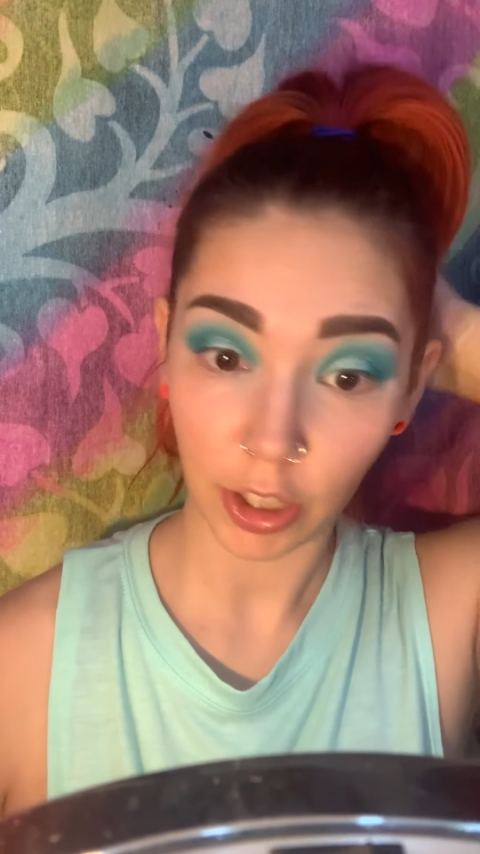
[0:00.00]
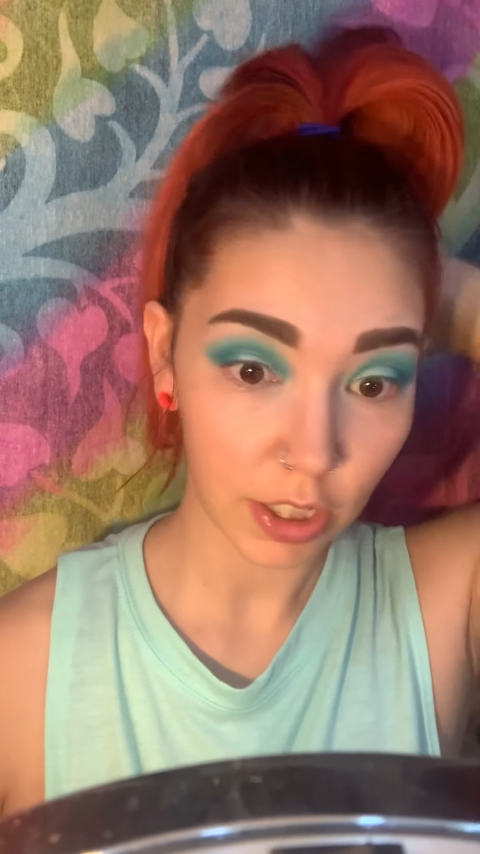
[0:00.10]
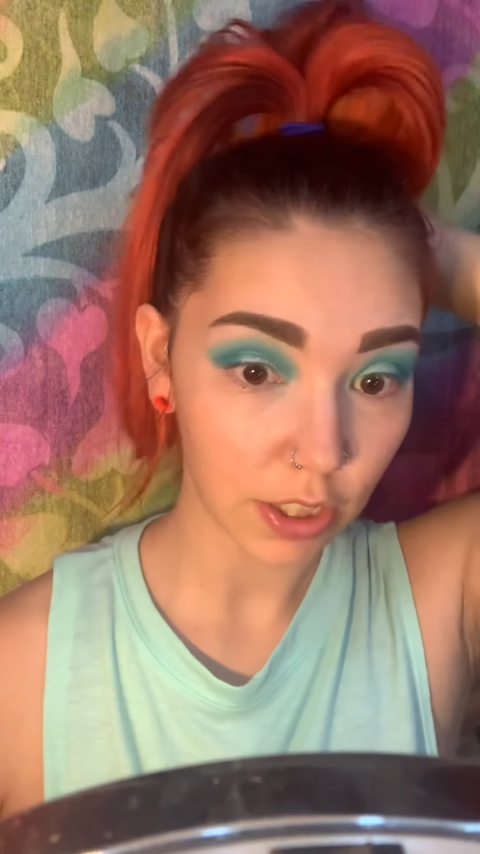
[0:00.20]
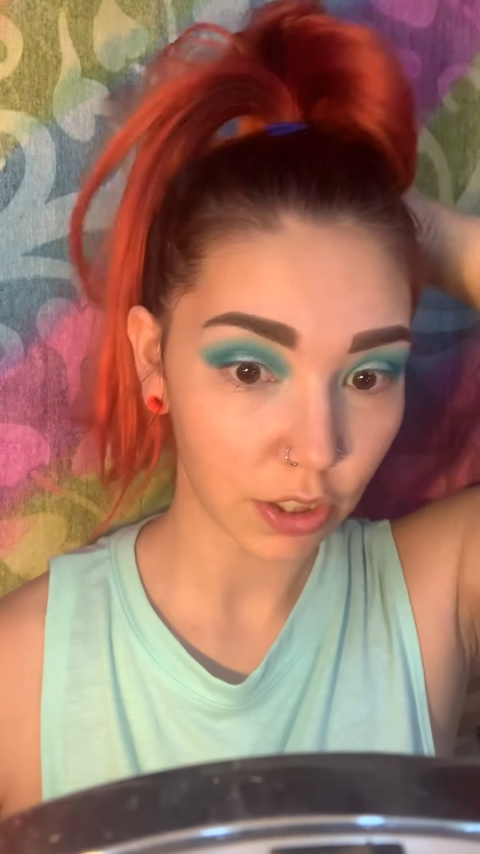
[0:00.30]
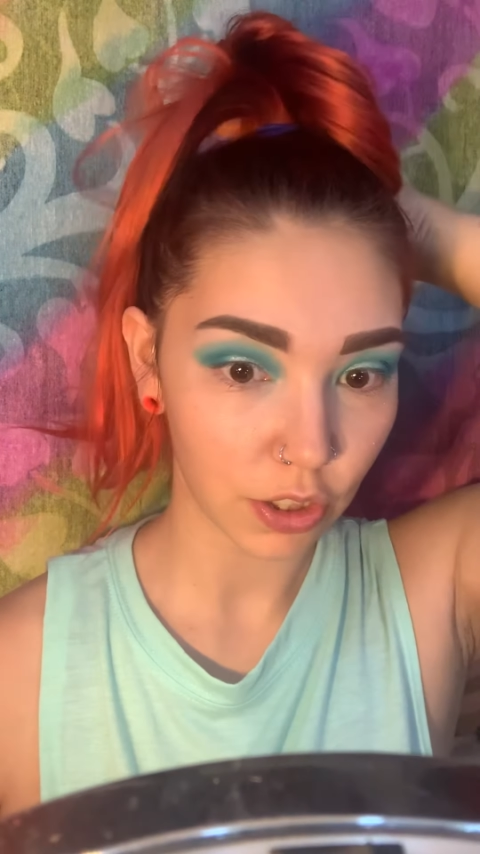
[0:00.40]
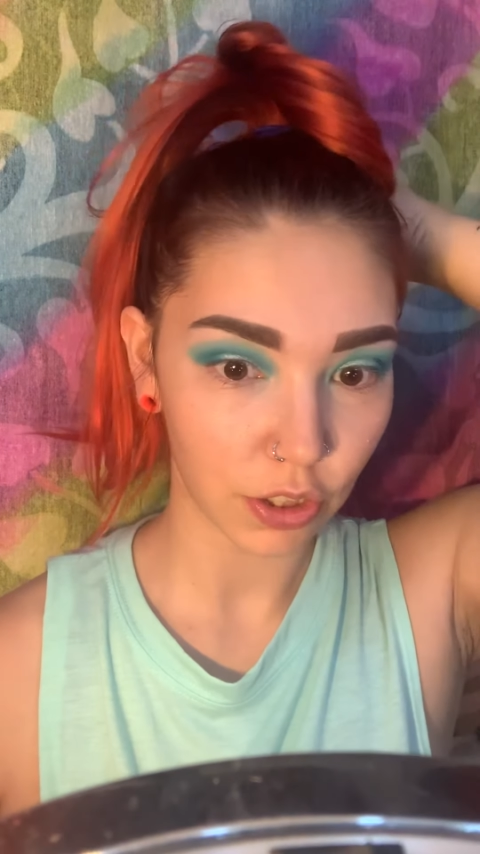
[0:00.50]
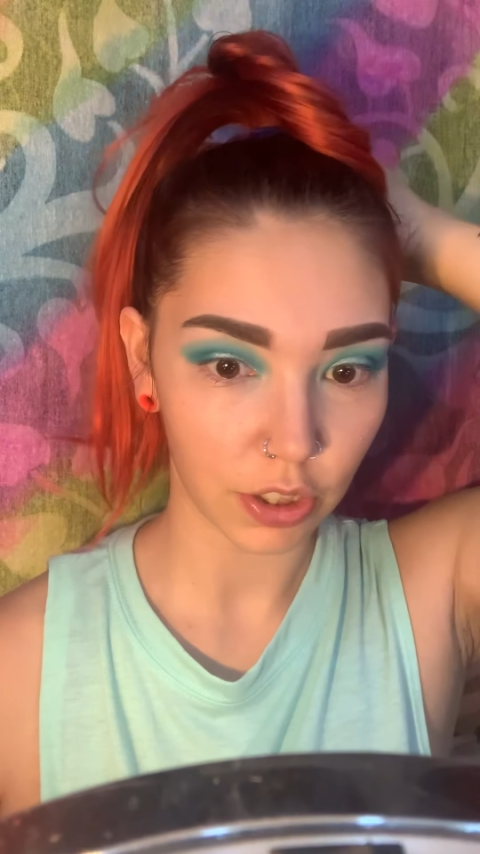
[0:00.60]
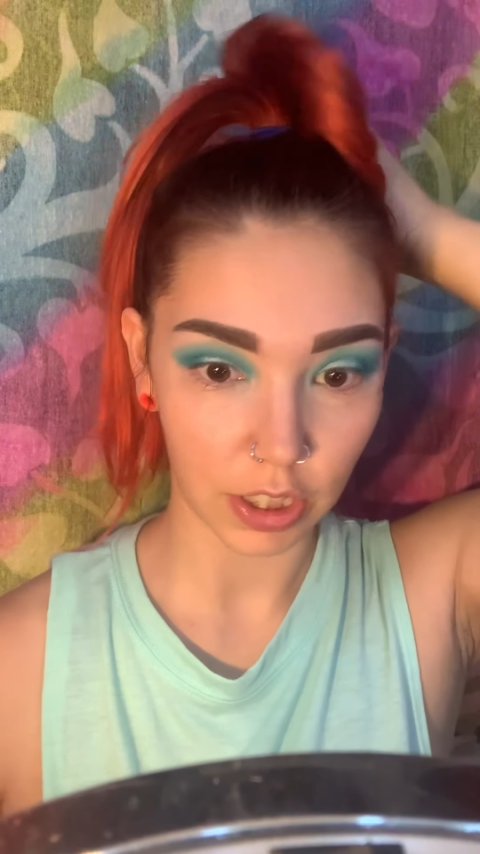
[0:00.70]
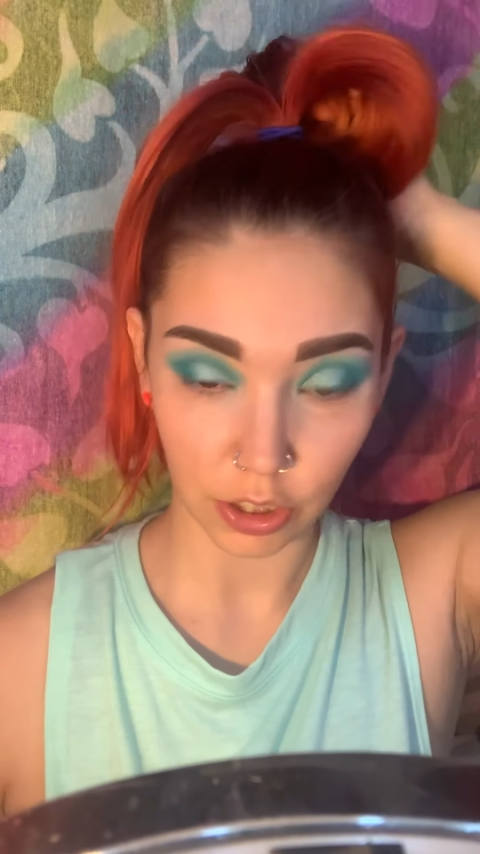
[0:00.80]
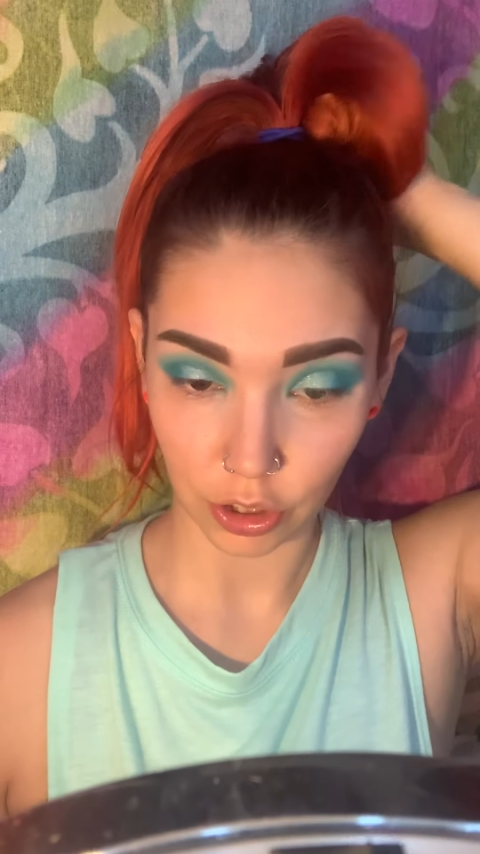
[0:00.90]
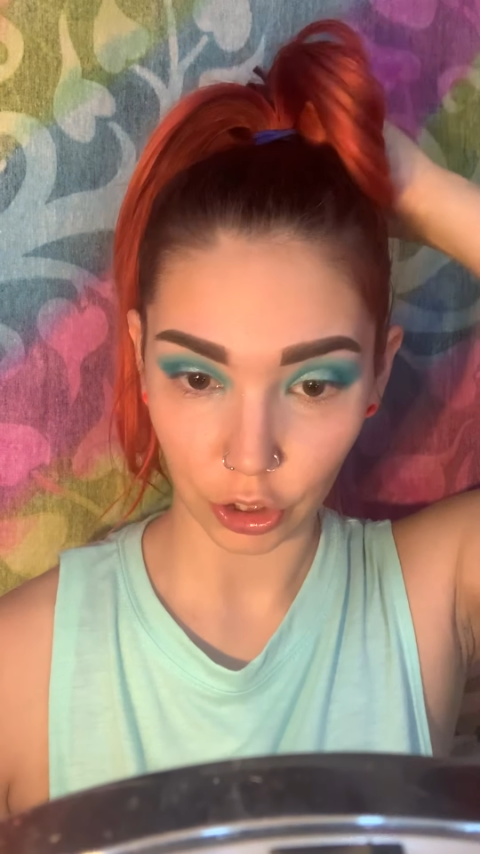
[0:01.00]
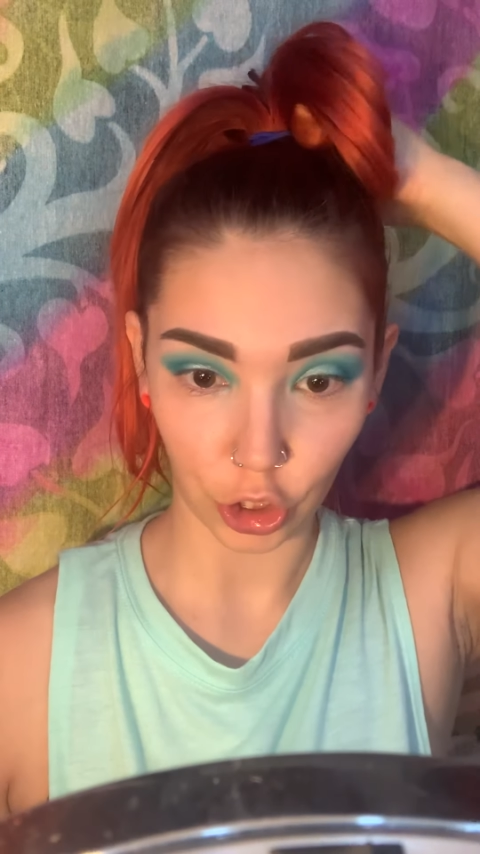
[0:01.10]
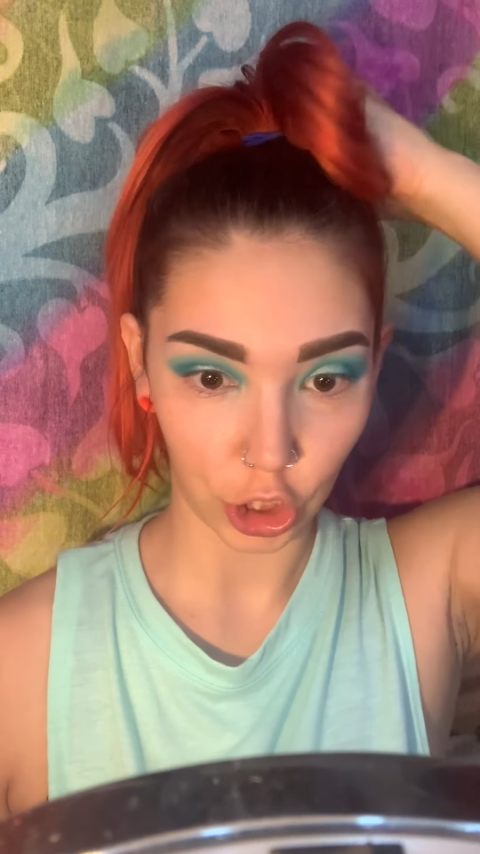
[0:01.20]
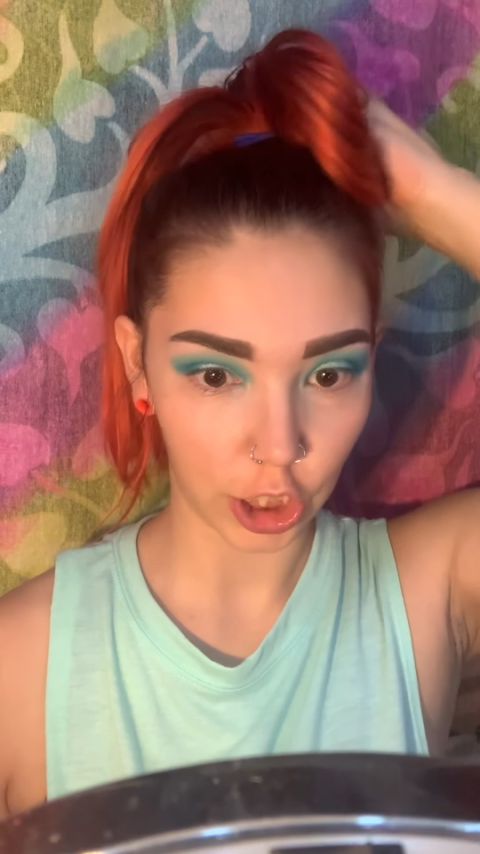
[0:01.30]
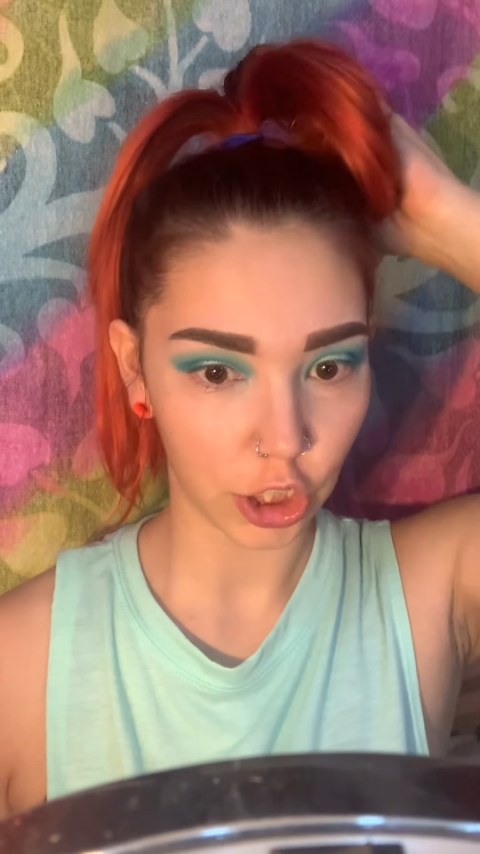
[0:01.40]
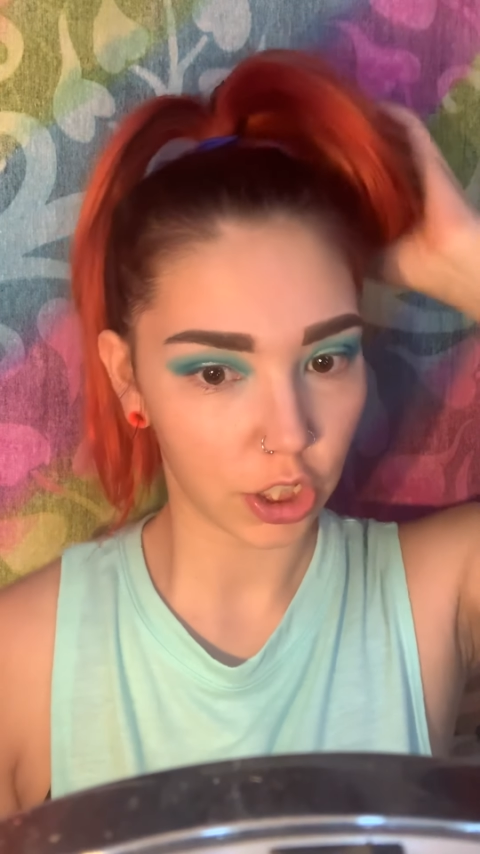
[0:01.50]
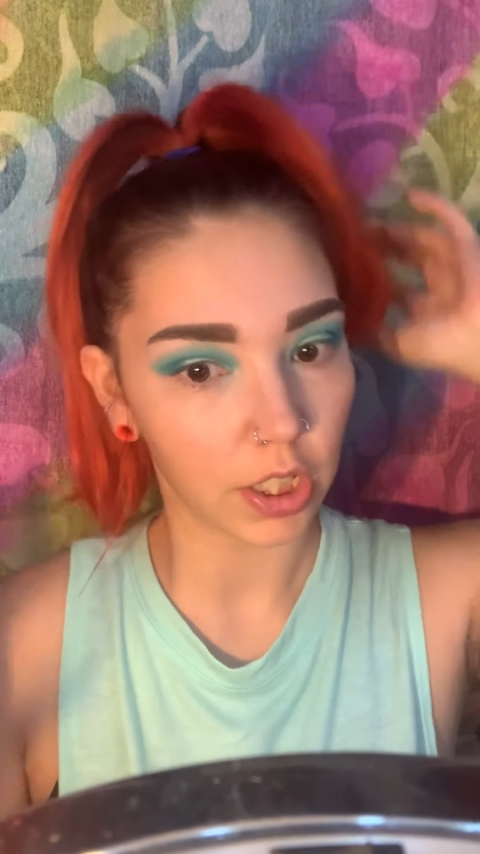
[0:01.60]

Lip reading: discouraged